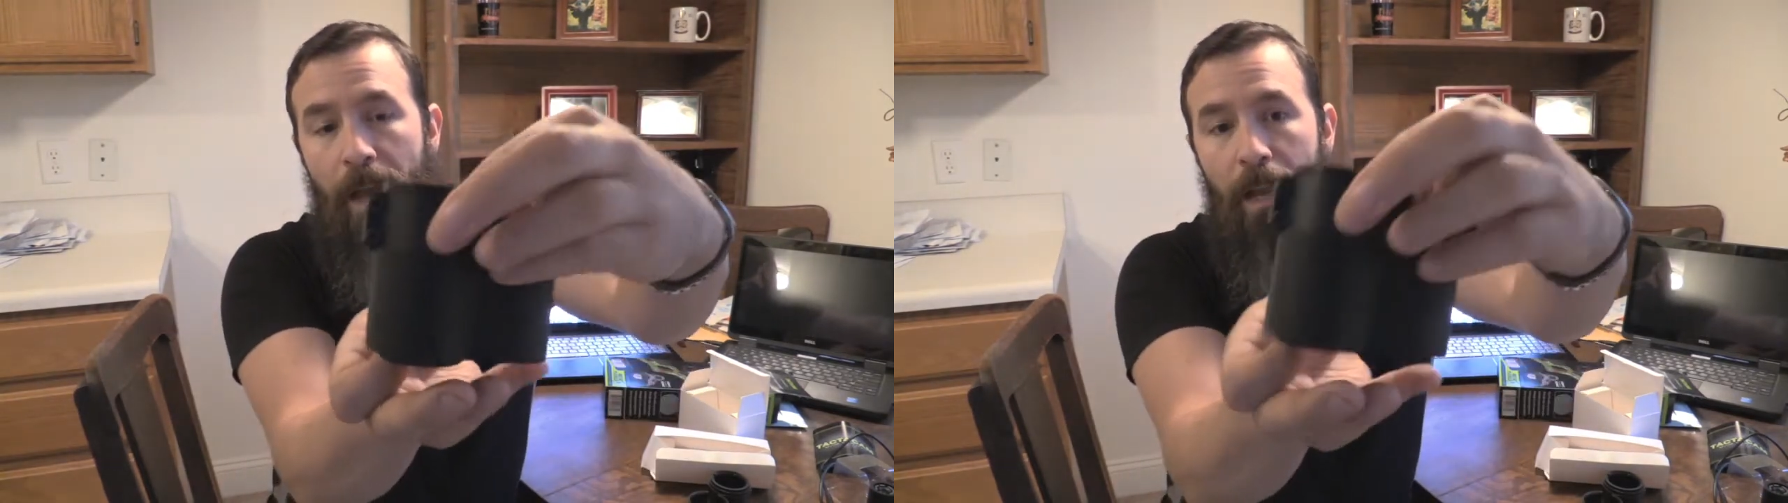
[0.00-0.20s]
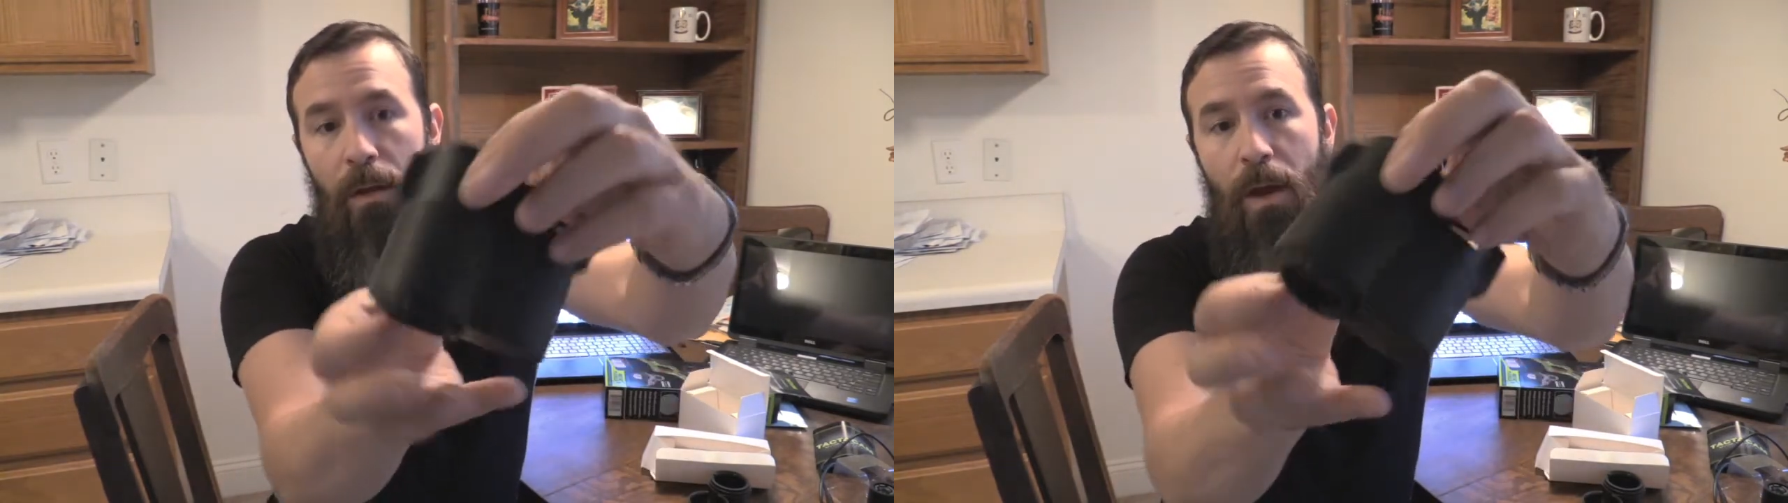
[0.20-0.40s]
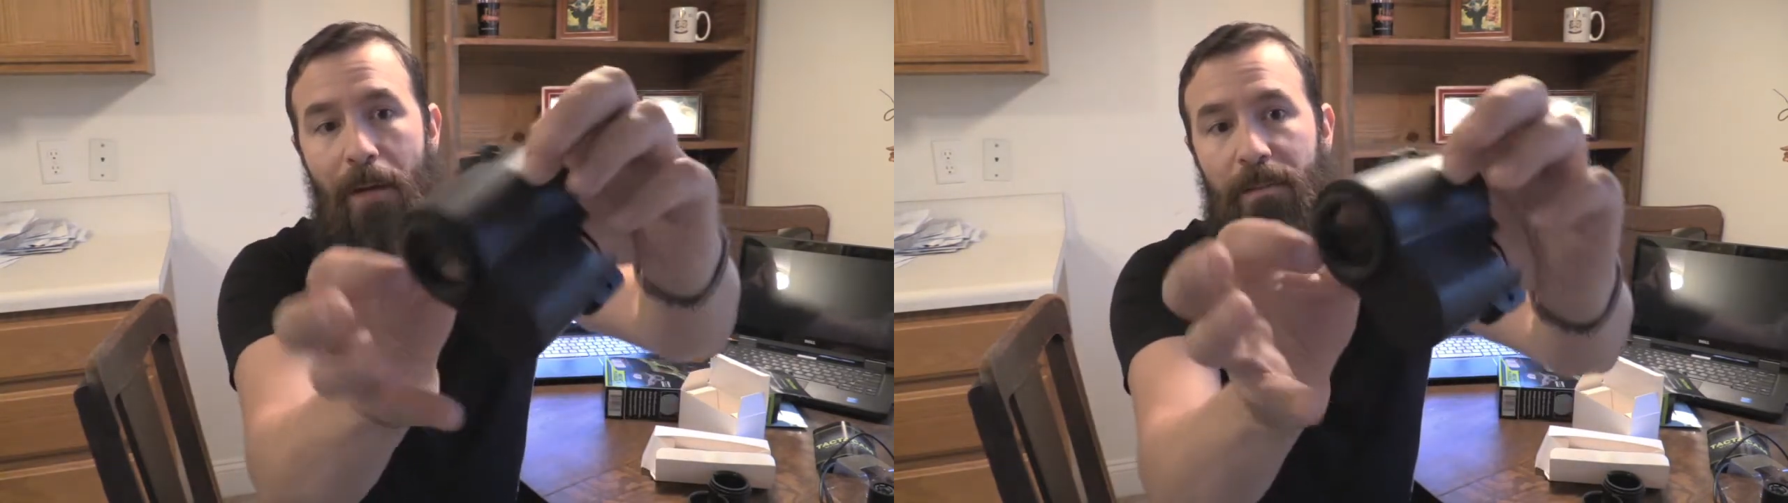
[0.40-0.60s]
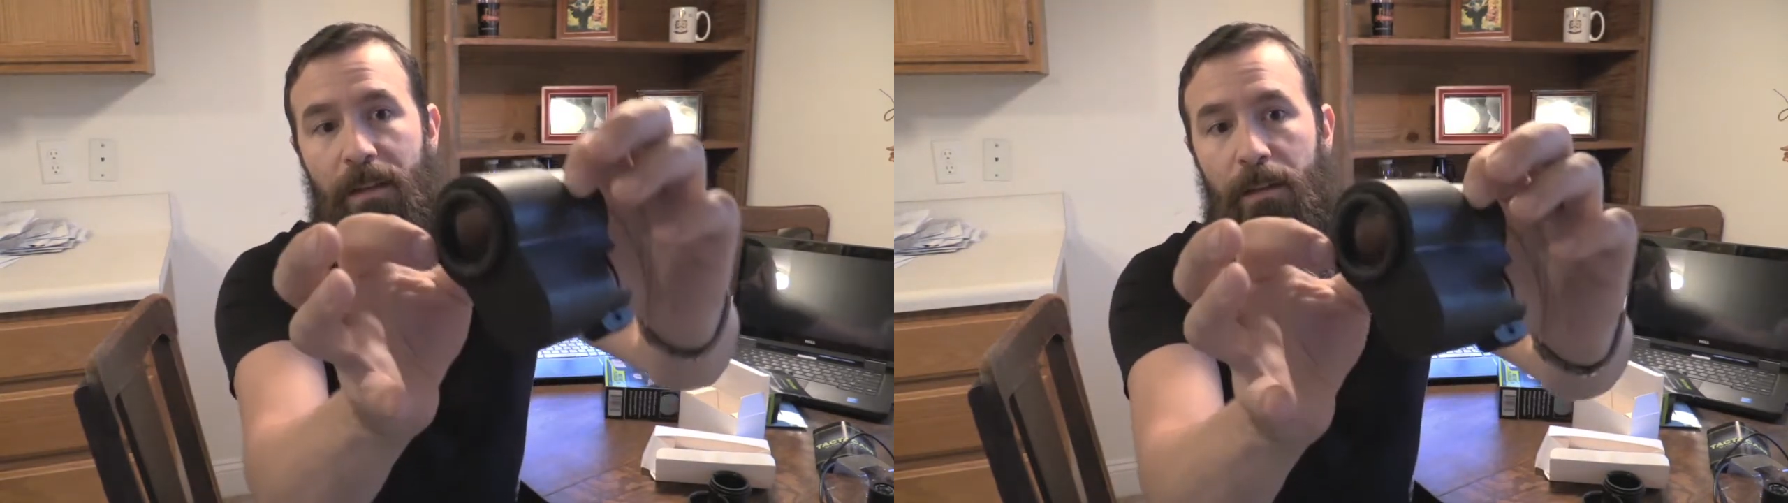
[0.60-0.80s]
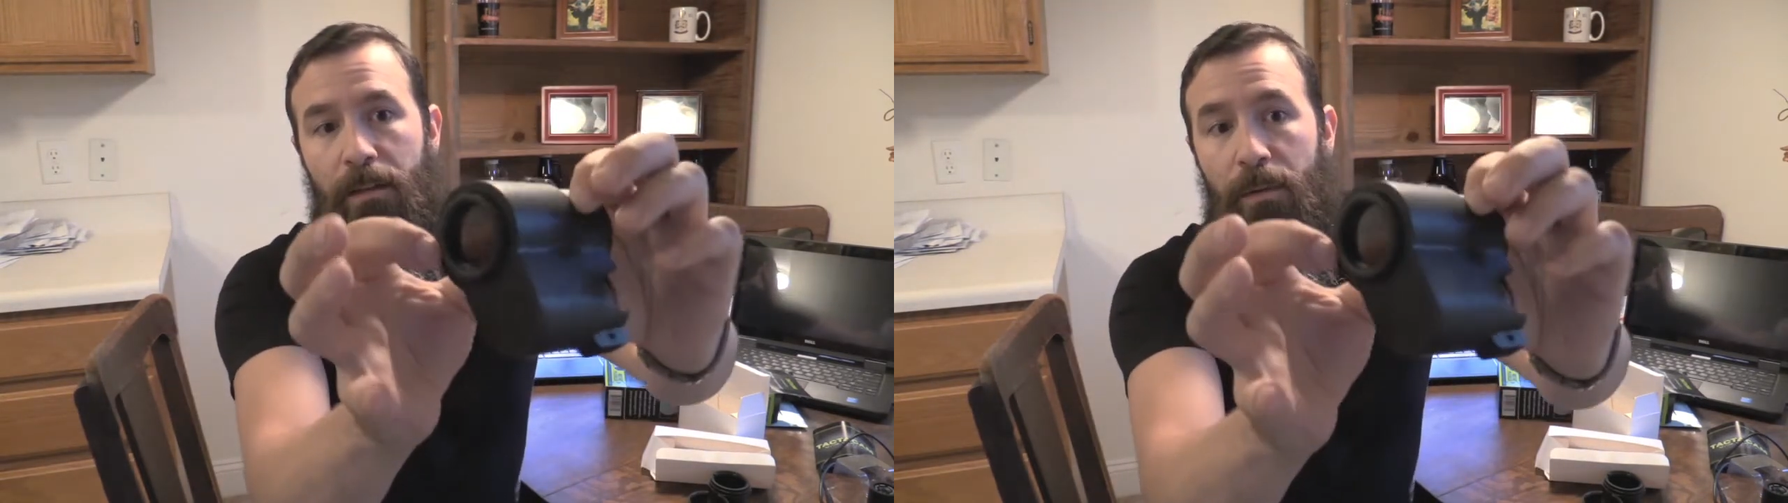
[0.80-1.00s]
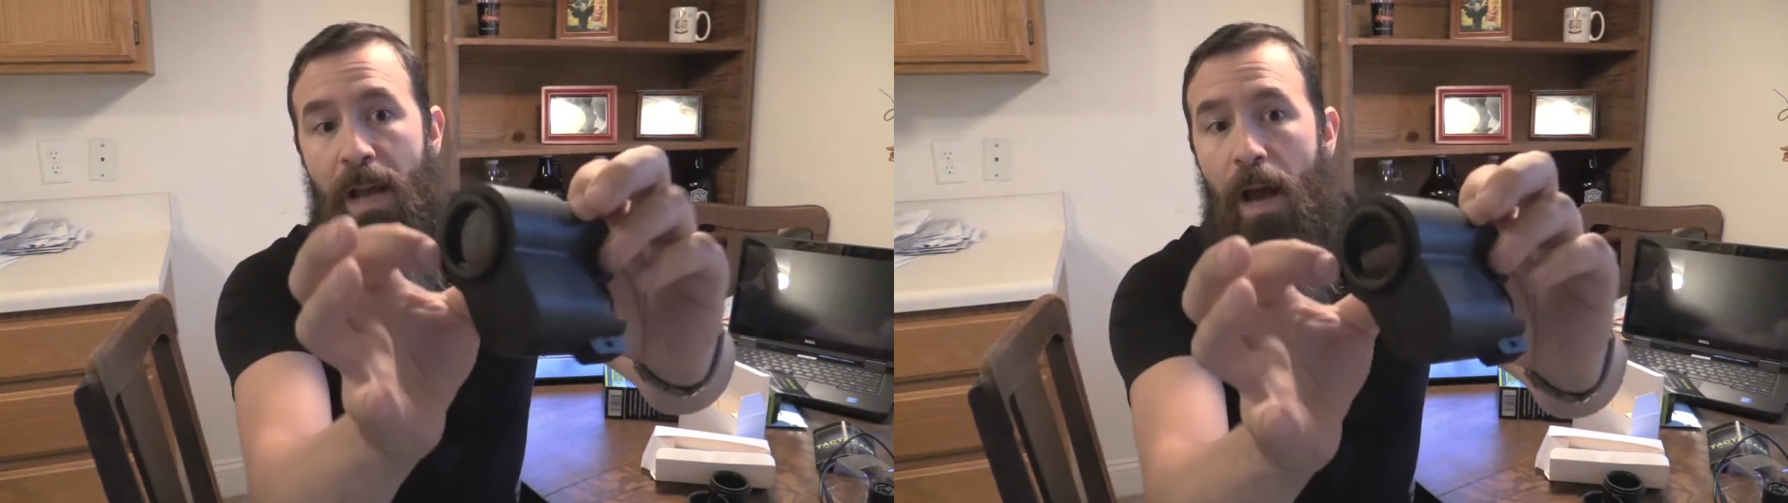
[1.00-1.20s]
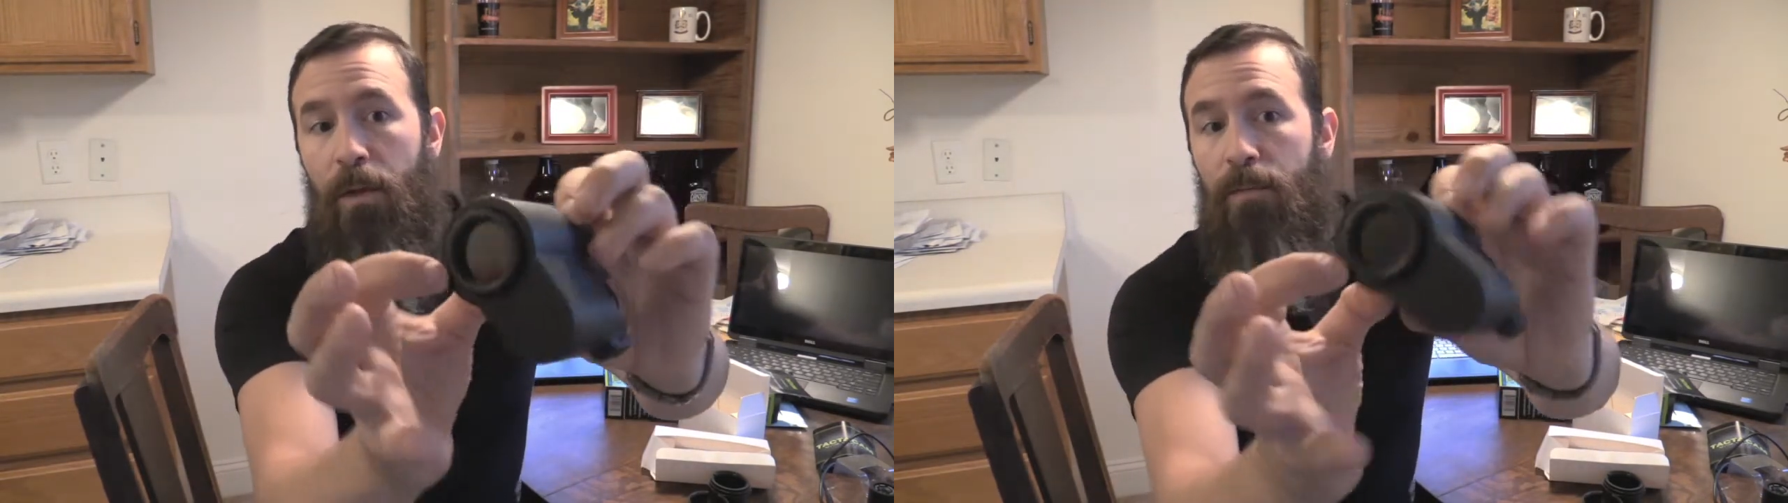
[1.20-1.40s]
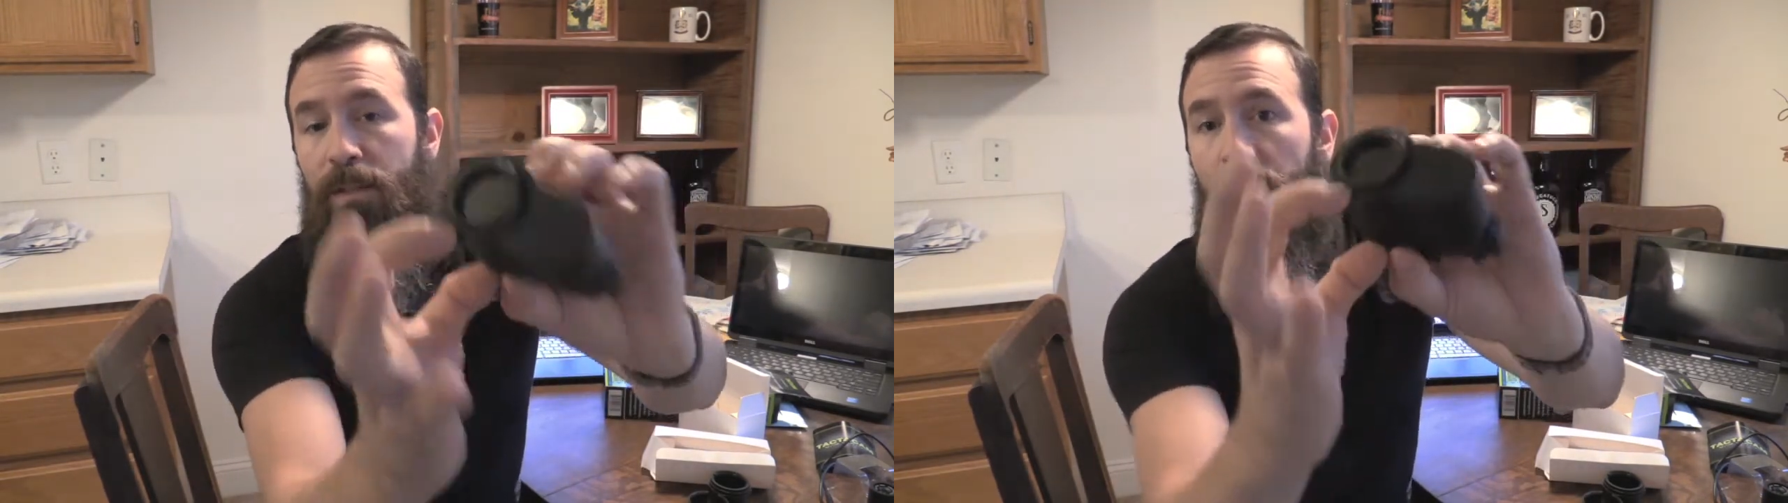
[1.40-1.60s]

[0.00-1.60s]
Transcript: and you have to, so now you've just